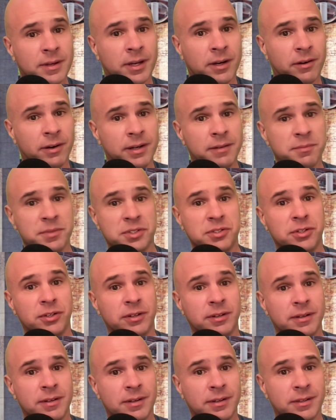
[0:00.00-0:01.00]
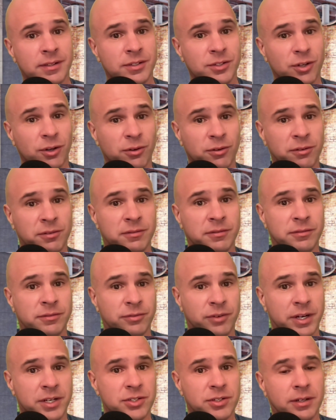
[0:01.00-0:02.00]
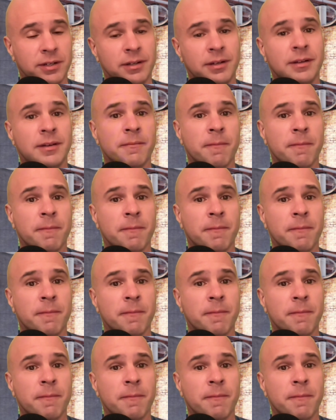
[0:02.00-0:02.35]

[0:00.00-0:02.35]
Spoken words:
All right, Mr. Joe Frazier.